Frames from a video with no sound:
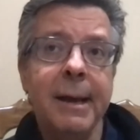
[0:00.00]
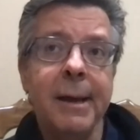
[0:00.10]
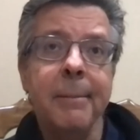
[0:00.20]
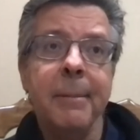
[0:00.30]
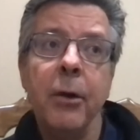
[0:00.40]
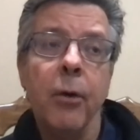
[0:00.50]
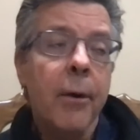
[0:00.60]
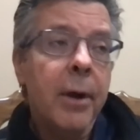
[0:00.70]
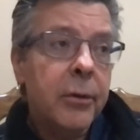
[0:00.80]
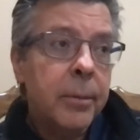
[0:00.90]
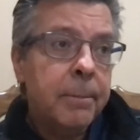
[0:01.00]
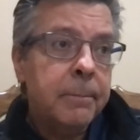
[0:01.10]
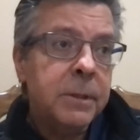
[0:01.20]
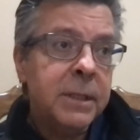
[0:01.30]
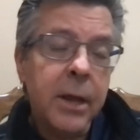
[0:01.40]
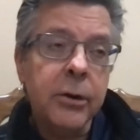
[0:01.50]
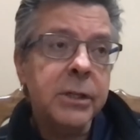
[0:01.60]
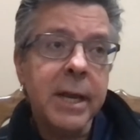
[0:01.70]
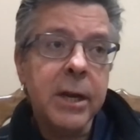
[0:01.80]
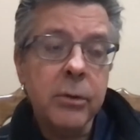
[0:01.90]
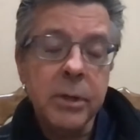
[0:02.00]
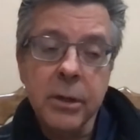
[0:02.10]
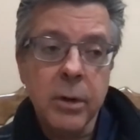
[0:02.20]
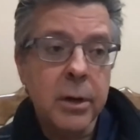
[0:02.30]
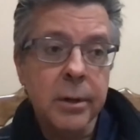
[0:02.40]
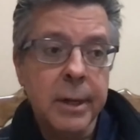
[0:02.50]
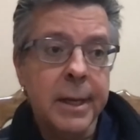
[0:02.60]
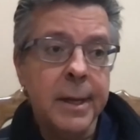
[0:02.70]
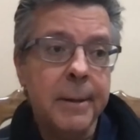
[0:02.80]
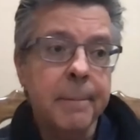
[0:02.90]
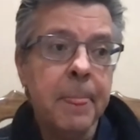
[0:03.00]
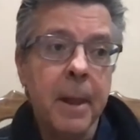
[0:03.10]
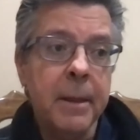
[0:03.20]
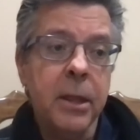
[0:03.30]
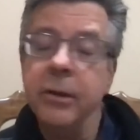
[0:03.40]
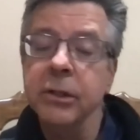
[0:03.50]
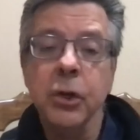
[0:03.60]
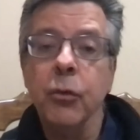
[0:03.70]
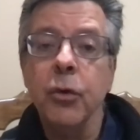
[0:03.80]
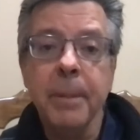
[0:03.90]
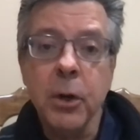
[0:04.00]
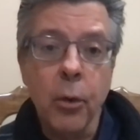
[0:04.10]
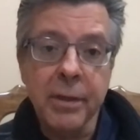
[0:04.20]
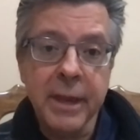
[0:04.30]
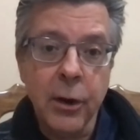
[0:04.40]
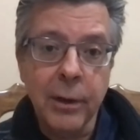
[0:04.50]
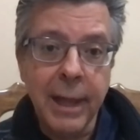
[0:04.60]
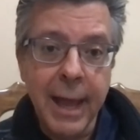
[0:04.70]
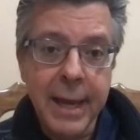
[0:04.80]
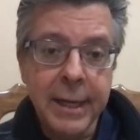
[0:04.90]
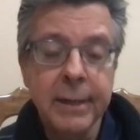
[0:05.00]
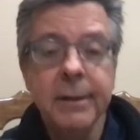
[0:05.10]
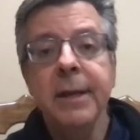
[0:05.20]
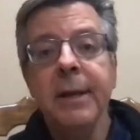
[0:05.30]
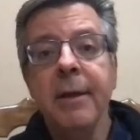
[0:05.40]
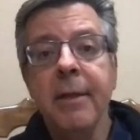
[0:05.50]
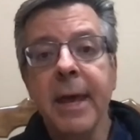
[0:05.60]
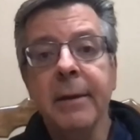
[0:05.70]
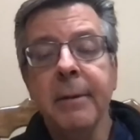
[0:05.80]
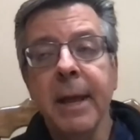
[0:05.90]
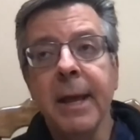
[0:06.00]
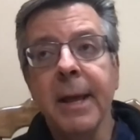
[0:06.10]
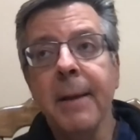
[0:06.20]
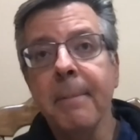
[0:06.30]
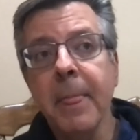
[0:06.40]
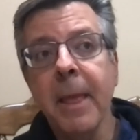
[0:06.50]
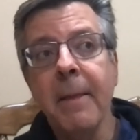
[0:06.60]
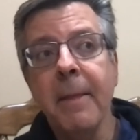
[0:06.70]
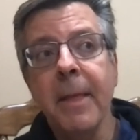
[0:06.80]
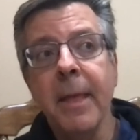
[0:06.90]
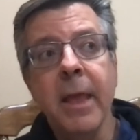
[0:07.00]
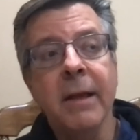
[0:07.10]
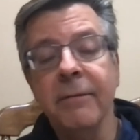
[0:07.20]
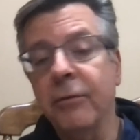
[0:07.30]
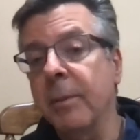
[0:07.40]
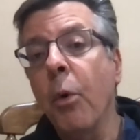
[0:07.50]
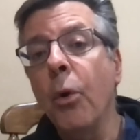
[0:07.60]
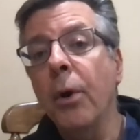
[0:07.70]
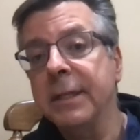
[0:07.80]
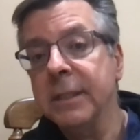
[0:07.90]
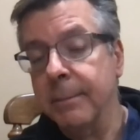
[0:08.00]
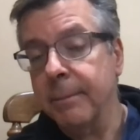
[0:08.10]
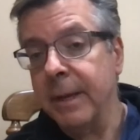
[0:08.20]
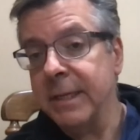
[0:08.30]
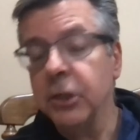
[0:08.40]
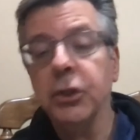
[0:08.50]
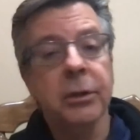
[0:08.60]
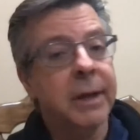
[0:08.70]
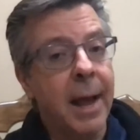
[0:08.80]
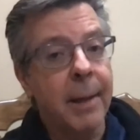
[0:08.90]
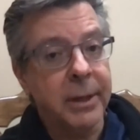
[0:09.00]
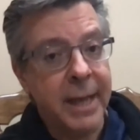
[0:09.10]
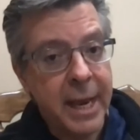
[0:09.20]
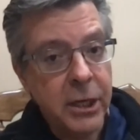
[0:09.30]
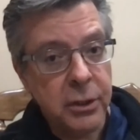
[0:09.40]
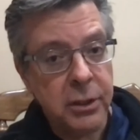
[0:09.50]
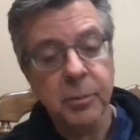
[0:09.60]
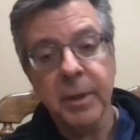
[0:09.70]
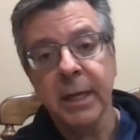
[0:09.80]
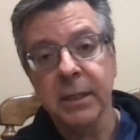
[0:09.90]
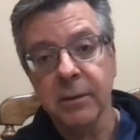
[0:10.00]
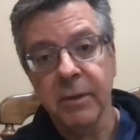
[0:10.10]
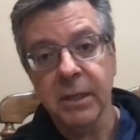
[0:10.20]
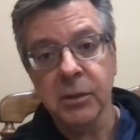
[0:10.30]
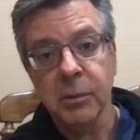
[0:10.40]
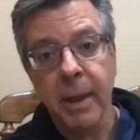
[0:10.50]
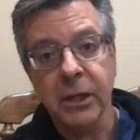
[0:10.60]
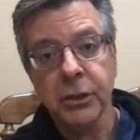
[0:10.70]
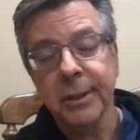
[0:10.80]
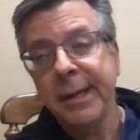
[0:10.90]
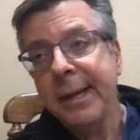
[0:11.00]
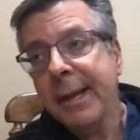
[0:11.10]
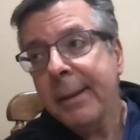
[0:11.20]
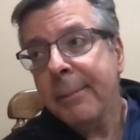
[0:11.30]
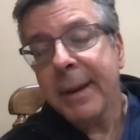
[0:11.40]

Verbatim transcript: Um, there are other centers. I know there are um, there's a group in North Carolina that um, have reported some additional complications because of this mesh. Mm-hmm.